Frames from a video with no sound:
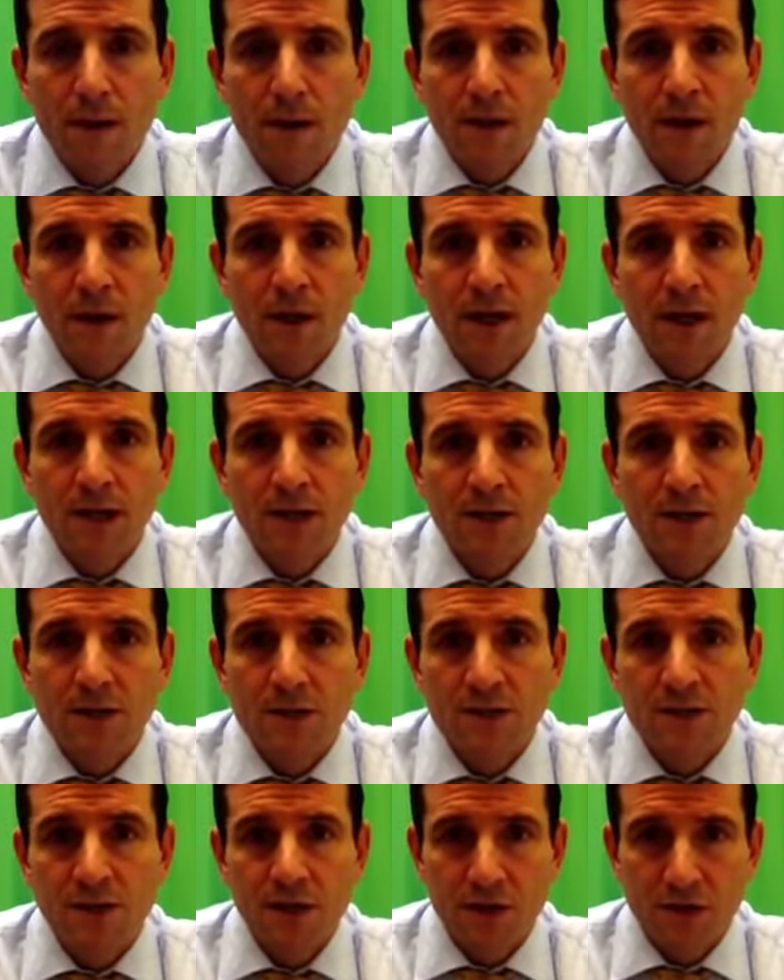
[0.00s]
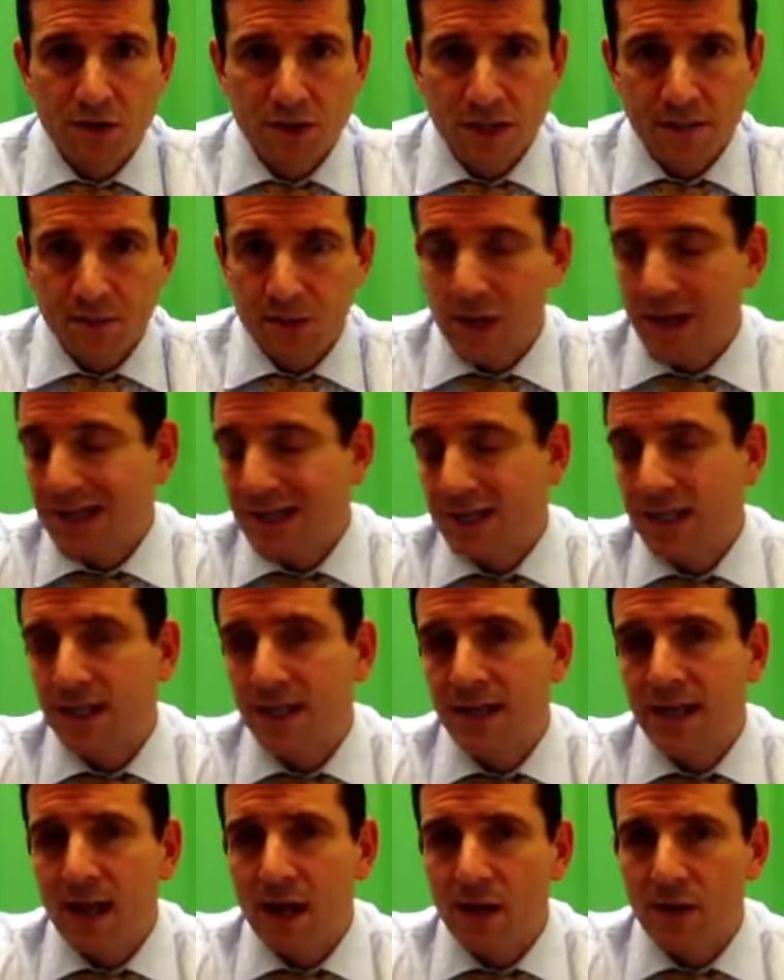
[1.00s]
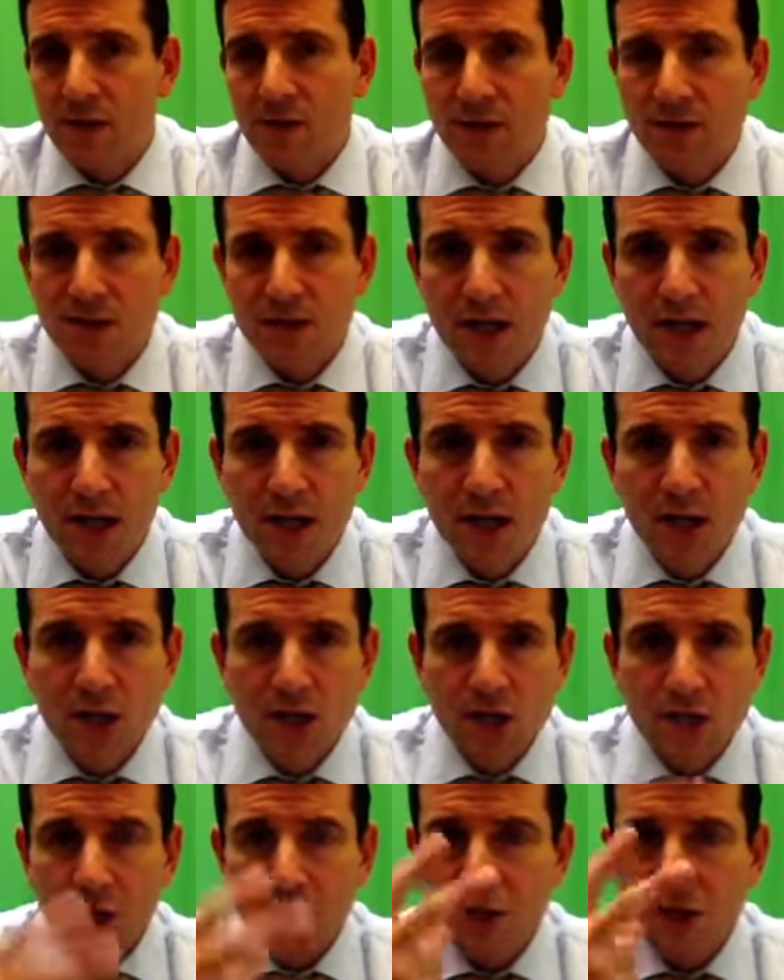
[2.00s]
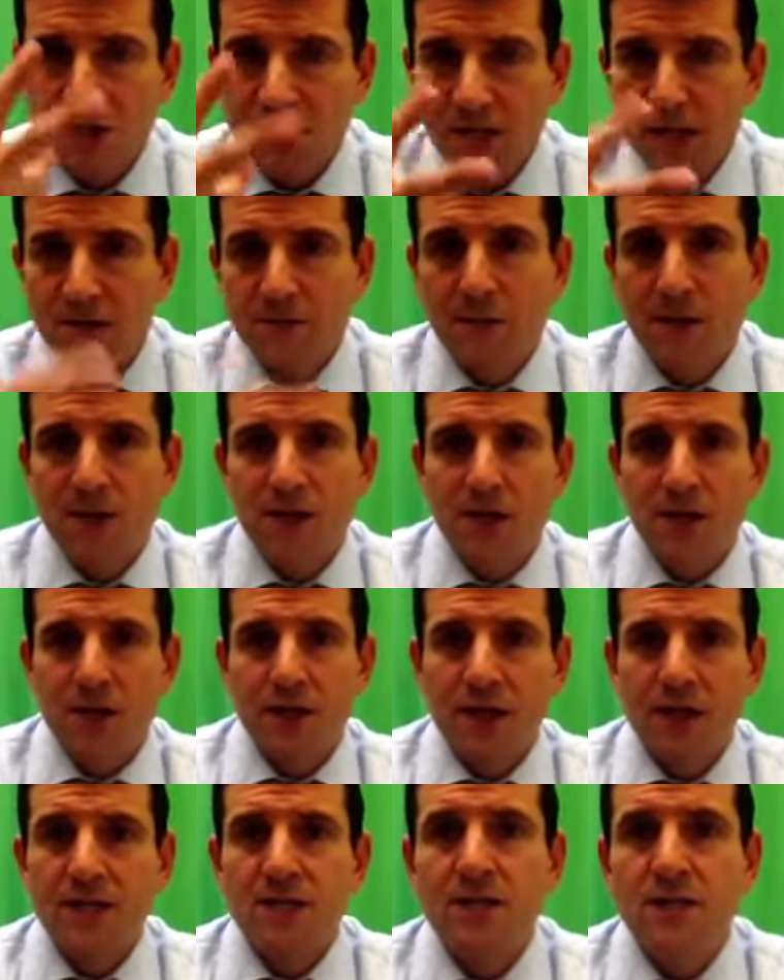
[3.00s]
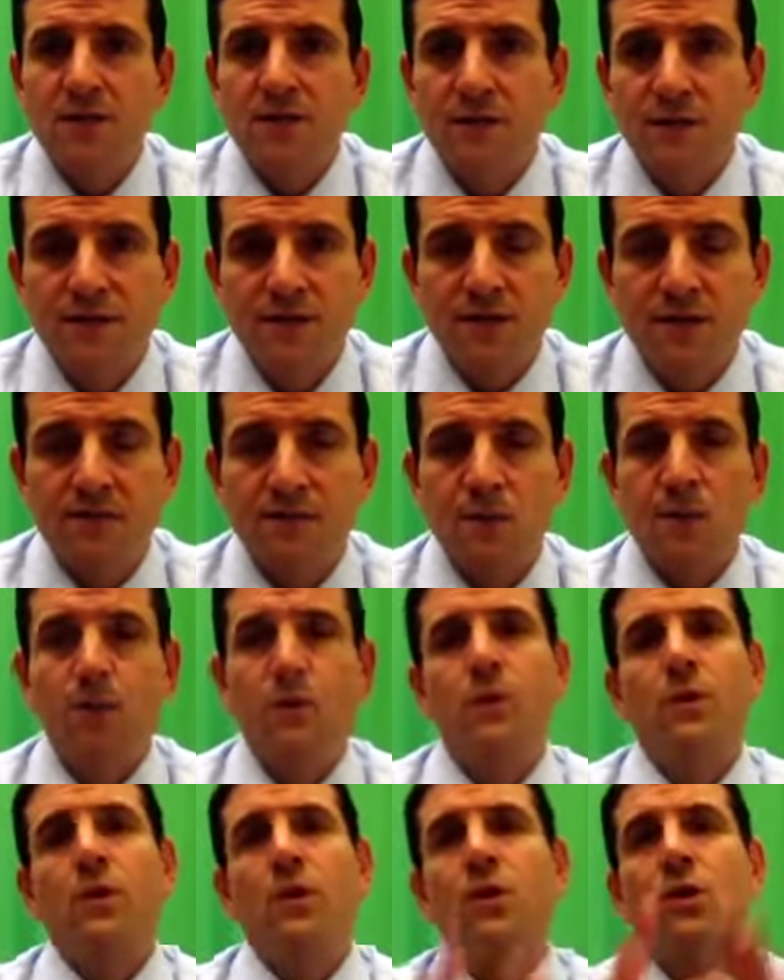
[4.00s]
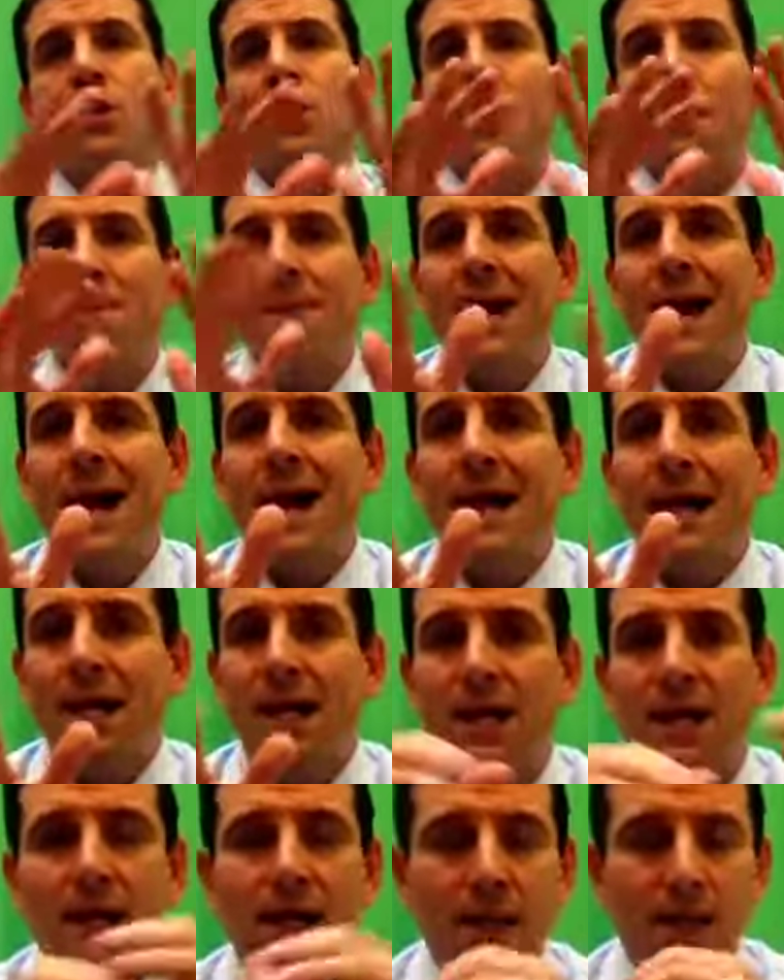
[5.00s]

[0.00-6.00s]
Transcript: in the Southern Democrats in Congress. So the second major thing in 1857 we were going to call the panic.